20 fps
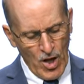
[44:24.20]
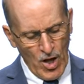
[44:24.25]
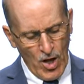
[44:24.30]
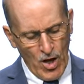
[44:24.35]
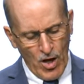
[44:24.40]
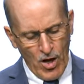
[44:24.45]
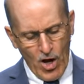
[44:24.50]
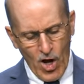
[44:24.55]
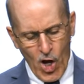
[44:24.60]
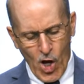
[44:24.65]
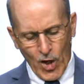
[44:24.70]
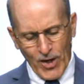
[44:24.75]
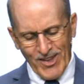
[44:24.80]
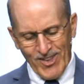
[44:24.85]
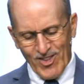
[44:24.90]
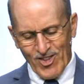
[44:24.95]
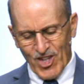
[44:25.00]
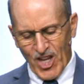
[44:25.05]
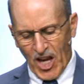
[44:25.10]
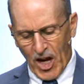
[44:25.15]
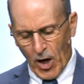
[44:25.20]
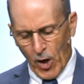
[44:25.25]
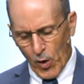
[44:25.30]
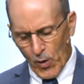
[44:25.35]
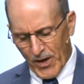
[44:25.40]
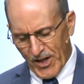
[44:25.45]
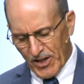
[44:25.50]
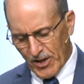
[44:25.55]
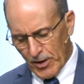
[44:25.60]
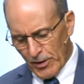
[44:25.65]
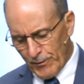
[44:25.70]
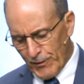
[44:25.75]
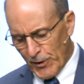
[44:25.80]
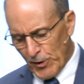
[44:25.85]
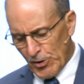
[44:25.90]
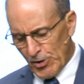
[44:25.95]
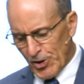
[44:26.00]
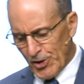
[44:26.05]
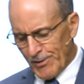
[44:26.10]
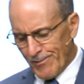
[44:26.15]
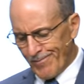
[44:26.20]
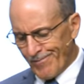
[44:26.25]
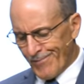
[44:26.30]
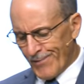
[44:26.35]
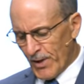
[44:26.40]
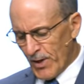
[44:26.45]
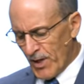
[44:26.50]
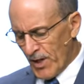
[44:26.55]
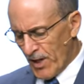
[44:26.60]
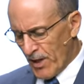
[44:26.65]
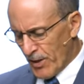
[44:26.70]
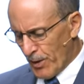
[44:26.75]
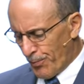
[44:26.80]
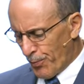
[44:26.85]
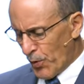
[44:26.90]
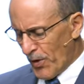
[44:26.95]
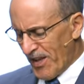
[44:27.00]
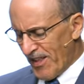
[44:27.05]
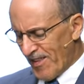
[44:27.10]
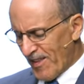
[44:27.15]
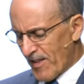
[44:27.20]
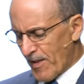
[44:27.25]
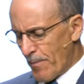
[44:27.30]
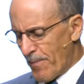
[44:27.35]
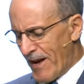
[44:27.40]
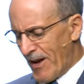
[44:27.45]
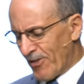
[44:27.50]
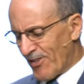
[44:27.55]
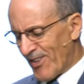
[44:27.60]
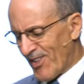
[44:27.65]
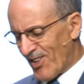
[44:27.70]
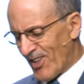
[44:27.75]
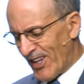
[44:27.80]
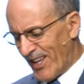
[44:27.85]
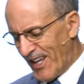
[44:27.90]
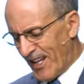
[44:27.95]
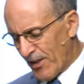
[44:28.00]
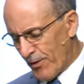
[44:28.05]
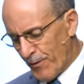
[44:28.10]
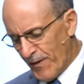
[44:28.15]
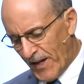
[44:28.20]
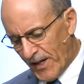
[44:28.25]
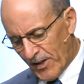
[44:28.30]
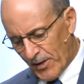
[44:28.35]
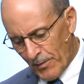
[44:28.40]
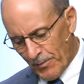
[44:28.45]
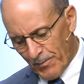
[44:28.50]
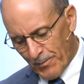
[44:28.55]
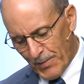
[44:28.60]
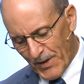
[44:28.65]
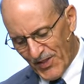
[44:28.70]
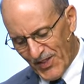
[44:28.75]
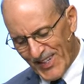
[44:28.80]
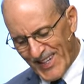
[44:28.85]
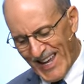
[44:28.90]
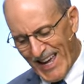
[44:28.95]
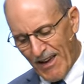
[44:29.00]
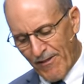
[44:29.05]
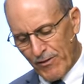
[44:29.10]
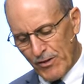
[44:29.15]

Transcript: All is terror and confusion. The priest is about to slay its victim, but the knife